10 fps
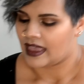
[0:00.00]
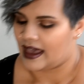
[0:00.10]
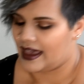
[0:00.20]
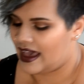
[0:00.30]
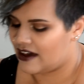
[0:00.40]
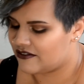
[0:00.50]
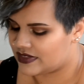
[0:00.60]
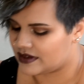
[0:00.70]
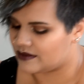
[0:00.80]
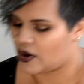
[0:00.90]
I have
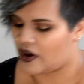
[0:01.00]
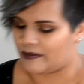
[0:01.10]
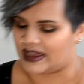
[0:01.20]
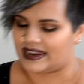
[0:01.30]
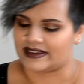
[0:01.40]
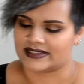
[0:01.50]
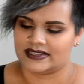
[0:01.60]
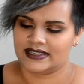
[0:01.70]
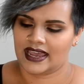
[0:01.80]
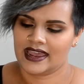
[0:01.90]
them on my nails
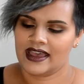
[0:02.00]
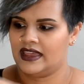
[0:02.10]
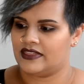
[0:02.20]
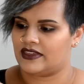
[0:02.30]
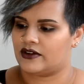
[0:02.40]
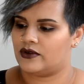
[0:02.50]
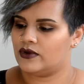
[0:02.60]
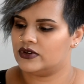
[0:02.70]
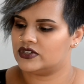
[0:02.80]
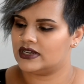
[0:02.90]
today. They're
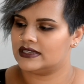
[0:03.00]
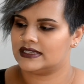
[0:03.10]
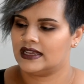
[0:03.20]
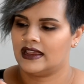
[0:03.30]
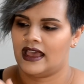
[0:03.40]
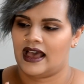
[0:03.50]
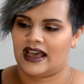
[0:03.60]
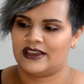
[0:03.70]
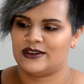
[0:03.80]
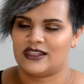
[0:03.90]
gorgeous.
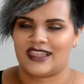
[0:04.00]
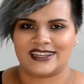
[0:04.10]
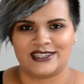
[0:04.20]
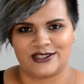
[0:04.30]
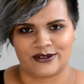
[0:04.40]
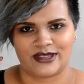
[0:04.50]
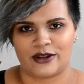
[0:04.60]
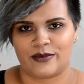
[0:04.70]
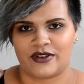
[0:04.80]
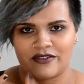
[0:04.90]
I like to do a
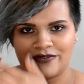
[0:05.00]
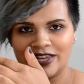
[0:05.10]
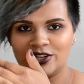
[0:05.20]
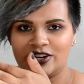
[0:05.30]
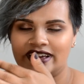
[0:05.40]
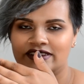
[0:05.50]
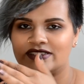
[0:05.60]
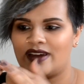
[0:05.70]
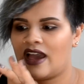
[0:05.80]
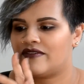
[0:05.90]
little bit of a feature nail,
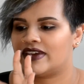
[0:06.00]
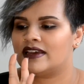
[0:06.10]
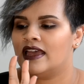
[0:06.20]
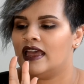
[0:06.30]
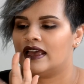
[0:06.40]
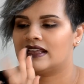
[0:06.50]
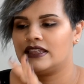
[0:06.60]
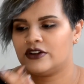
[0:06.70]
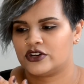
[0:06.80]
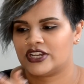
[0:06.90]
so having
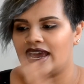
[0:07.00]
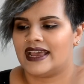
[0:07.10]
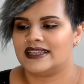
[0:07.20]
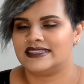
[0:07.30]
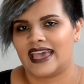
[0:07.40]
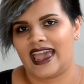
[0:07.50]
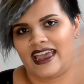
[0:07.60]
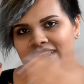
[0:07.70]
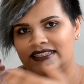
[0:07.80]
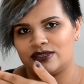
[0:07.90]
glitter shades
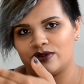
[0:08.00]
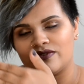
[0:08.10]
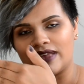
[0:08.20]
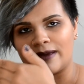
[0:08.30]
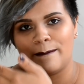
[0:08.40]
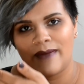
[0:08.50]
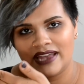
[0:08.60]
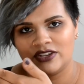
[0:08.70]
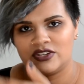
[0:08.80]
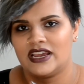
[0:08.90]
and sort of
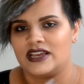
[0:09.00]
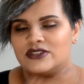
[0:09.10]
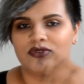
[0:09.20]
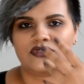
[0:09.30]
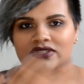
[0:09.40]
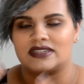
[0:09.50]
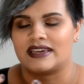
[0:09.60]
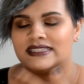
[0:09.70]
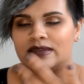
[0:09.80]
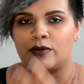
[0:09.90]
matte shades or just like
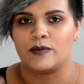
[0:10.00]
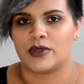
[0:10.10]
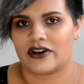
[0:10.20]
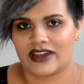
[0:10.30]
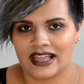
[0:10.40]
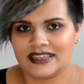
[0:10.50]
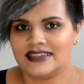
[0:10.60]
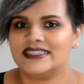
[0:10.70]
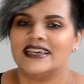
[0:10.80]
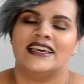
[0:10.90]
simple block
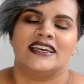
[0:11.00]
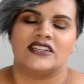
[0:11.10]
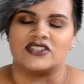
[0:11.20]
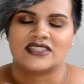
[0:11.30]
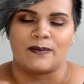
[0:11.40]
colors, it's just the